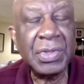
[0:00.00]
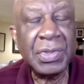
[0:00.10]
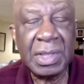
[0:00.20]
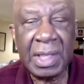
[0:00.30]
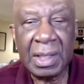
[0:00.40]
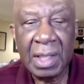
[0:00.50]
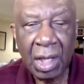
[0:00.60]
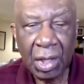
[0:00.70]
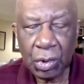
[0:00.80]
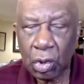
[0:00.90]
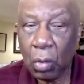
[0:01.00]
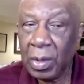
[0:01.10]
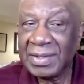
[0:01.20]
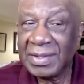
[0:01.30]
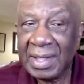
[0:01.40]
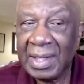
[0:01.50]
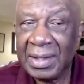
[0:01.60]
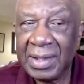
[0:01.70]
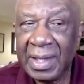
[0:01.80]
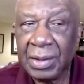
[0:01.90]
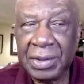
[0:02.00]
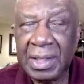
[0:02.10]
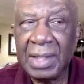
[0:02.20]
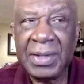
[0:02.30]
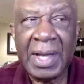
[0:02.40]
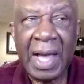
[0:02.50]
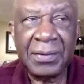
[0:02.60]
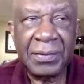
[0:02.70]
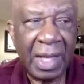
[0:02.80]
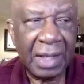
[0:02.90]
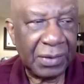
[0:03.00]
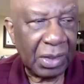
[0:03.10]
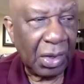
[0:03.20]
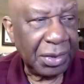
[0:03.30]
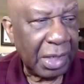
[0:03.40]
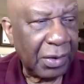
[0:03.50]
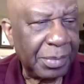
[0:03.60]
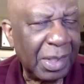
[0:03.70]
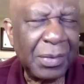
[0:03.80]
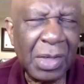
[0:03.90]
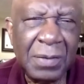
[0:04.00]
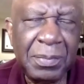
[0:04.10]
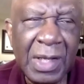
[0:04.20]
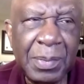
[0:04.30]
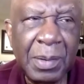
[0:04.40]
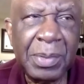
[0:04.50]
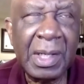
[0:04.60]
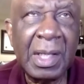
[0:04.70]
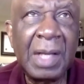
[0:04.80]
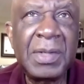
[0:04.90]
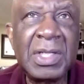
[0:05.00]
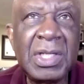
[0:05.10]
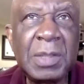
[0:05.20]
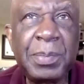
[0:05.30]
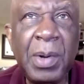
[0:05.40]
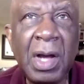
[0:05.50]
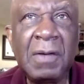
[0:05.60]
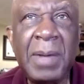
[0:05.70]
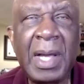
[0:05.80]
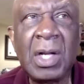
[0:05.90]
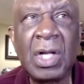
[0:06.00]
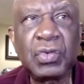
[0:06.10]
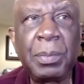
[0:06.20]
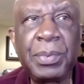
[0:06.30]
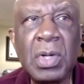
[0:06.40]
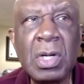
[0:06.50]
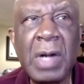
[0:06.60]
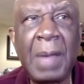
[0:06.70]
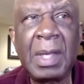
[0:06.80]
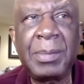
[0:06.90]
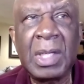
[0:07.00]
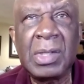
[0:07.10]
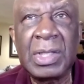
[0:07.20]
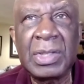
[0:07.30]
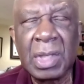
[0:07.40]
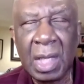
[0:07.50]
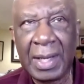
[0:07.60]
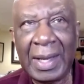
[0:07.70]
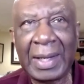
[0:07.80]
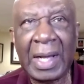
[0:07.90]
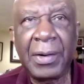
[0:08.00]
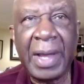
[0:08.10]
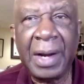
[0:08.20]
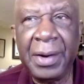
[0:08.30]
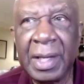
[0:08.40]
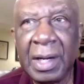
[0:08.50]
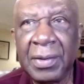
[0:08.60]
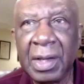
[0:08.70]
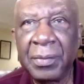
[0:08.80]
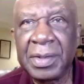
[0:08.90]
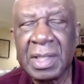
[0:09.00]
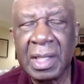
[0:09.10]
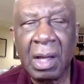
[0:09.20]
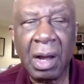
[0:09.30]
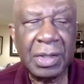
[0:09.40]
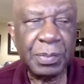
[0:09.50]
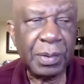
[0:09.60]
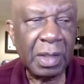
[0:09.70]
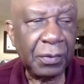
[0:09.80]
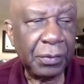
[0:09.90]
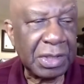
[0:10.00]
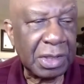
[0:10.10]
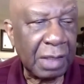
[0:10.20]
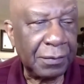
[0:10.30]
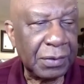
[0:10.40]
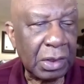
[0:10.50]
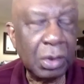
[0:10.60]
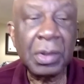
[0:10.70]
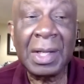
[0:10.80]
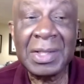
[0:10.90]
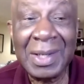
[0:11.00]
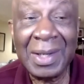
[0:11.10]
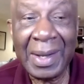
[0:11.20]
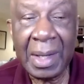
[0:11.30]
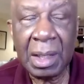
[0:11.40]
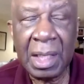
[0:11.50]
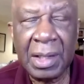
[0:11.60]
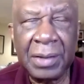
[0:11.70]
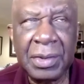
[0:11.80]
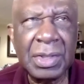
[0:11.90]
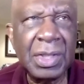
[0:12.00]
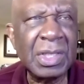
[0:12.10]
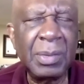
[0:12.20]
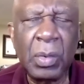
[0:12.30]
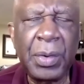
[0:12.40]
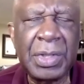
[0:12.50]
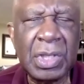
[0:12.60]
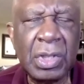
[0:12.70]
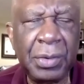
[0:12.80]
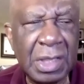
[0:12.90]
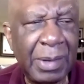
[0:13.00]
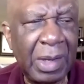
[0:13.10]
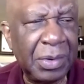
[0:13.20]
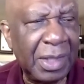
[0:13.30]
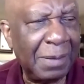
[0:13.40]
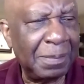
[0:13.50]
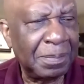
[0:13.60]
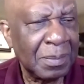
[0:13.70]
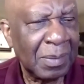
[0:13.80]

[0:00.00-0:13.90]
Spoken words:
interesting, no one said anything or did anything out of the ordinary, but they were good people. But it was just part of my cultural programming because in our area there was a large proliferation of the Ku Klux Klan, and I used to hear some weird stories about them.